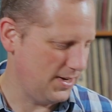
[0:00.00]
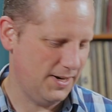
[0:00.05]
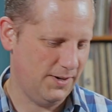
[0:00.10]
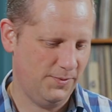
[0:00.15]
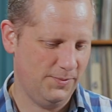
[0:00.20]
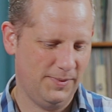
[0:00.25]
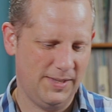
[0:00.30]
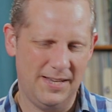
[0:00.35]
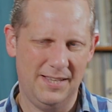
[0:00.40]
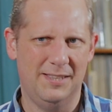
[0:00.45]
I
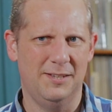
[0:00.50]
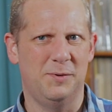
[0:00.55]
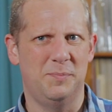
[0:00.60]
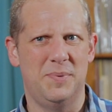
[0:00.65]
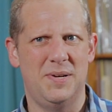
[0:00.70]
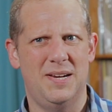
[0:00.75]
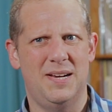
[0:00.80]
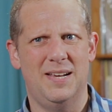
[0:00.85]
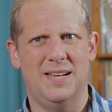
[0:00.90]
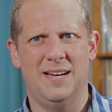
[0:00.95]
don't think
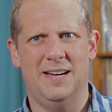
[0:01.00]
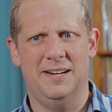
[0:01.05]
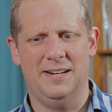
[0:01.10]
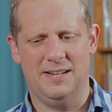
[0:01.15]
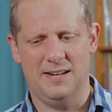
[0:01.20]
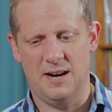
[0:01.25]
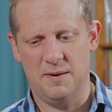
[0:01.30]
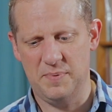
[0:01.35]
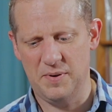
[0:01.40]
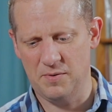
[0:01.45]
there'll be any kind
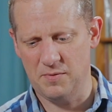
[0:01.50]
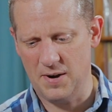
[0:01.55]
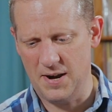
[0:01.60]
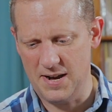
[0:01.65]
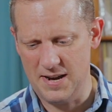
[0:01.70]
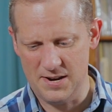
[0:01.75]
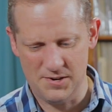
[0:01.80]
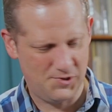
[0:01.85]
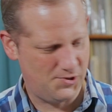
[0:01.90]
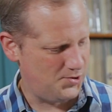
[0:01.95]
of
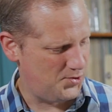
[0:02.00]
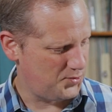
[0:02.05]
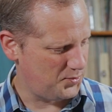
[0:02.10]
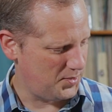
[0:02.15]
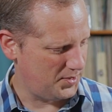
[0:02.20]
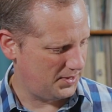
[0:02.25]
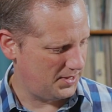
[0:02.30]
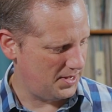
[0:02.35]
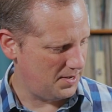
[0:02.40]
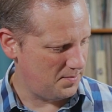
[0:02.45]
copyright issues
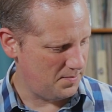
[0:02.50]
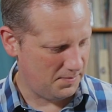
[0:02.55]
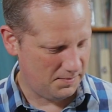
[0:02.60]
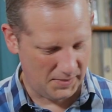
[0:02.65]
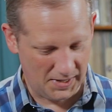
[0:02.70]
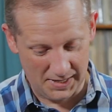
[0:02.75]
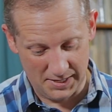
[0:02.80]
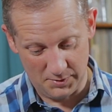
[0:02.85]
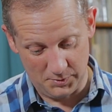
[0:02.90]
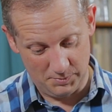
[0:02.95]
with
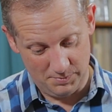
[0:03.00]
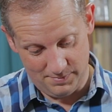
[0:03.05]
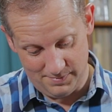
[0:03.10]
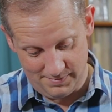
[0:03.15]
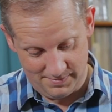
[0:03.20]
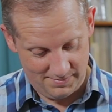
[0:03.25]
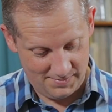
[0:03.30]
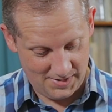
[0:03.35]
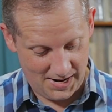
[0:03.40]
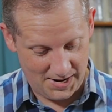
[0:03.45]
them. I
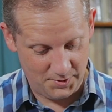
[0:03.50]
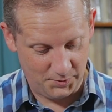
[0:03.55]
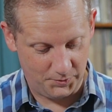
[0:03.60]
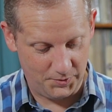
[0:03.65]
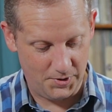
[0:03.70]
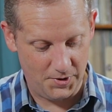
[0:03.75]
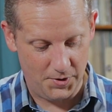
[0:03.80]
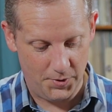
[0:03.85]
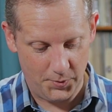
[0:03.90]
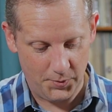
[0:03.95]

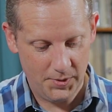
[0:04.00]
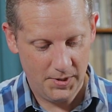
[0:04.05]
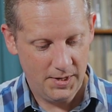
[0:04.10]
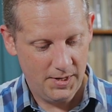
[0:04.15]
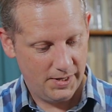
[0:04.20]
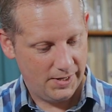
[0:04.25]
don't know.